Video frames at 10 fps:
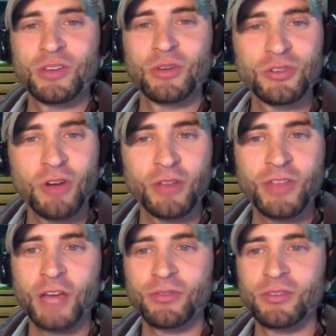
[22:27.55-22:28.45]
So Sean,
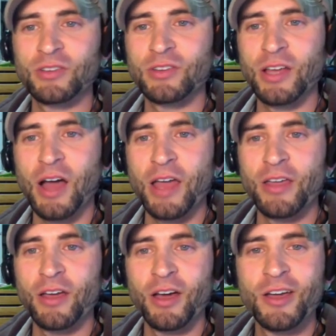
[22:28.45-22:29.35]
thanks for listening.
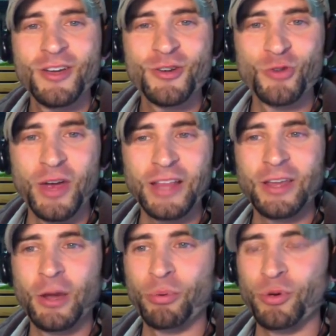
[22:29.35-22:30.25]
I greatly
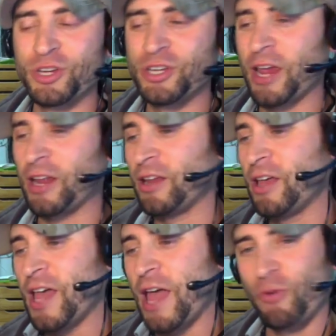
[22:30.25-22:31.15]
appreciate it.
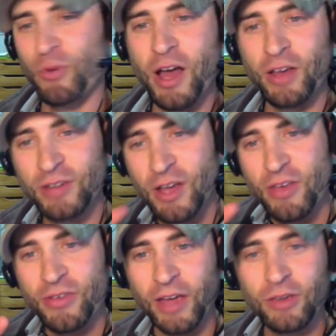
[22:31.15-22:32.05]
Everyone else,
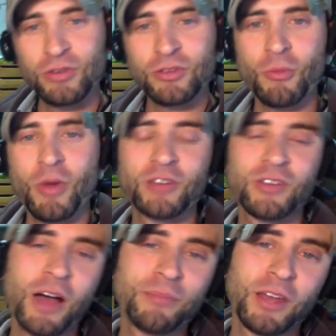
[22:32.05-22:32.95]
thank you so much.
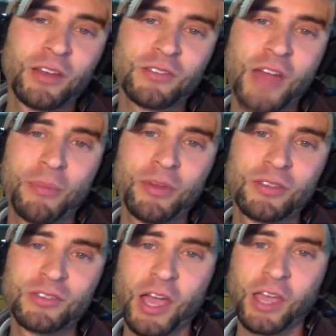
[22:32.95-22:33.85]
I'm Dennis Nappy
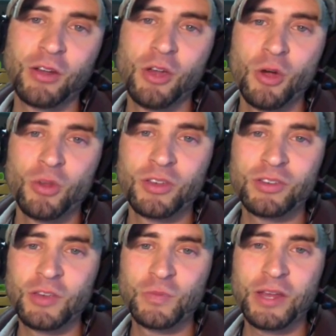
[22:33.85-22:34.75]
II. This
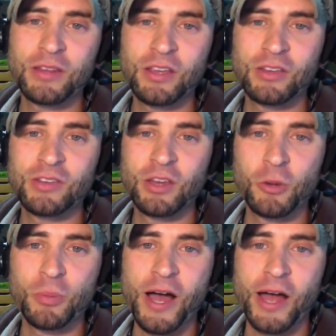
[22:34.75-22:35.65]
has been the Seiker
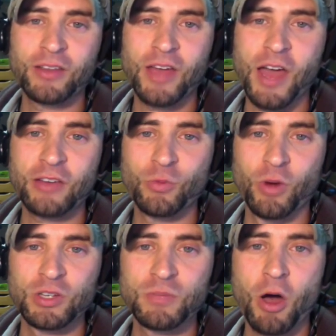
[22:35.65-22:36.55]
podcast,
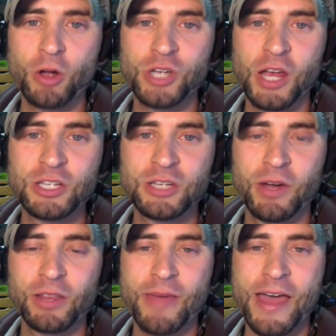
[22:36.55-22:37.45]
where small changes
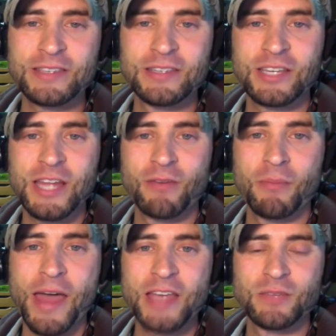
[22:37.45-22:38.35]
among the masses can have a
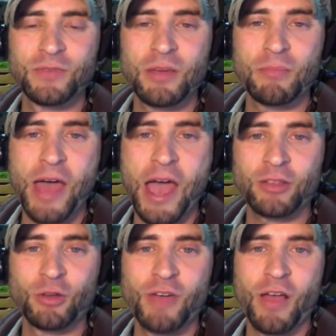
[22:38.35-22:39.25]
massive
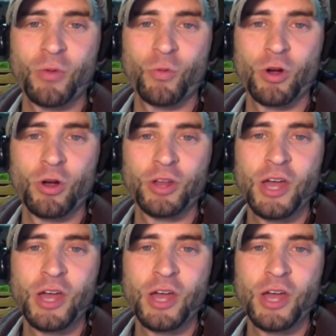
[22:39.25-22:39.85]
impact around the world.